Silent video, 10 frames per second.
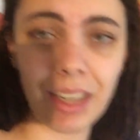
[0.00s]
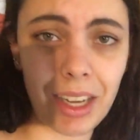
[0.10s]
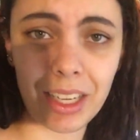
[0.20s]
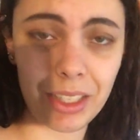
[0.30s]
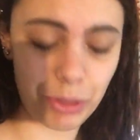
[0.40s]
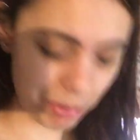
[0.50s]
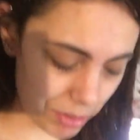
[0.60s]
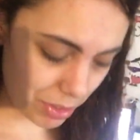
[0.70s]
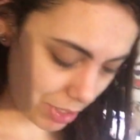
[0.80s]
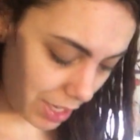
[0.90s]
I'm going to attempt
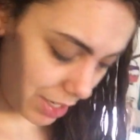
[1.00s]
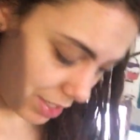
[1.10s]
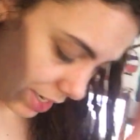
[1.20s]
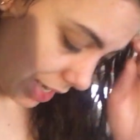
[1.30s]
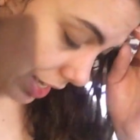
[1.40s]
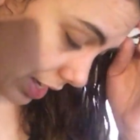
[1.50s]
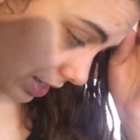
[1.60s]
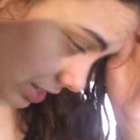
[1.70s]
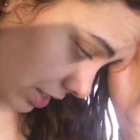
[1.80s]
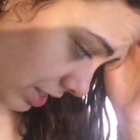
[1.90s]
to do that,
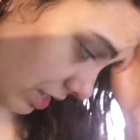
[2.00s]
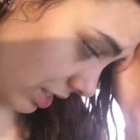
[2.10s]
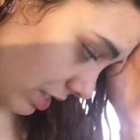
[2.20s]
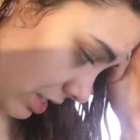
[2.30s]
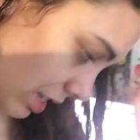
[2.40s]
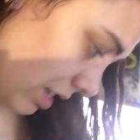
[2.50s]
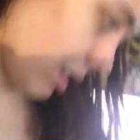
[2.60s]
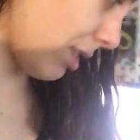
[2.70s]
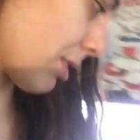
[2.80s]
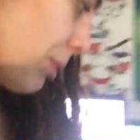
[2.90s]
and yeah,
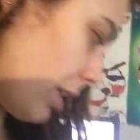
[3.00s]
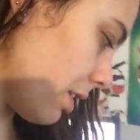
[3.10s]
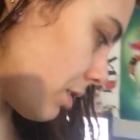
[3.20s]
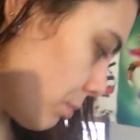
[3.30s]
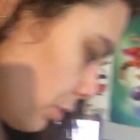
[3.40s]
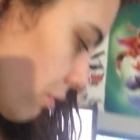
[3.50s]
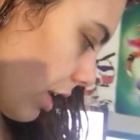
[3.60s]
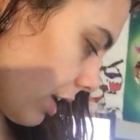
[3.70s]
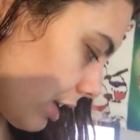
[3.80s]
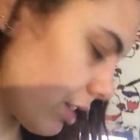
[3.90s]
it's quite small
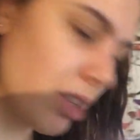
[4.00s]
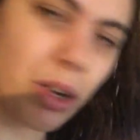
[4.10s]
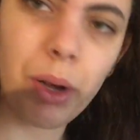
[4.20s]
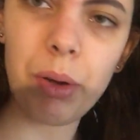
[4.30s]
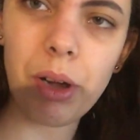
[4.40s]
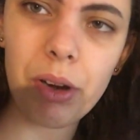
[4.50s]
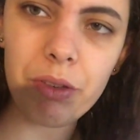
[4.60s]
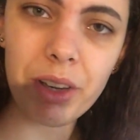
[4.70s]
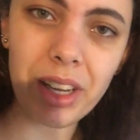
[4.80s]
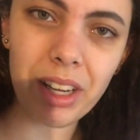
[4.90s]
writing, so
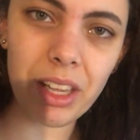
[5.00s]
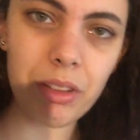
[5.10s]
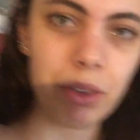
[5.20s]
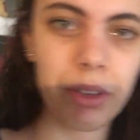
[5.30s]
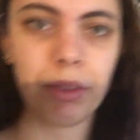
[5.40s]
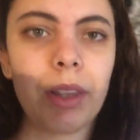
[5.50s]
hopefully I can get through it.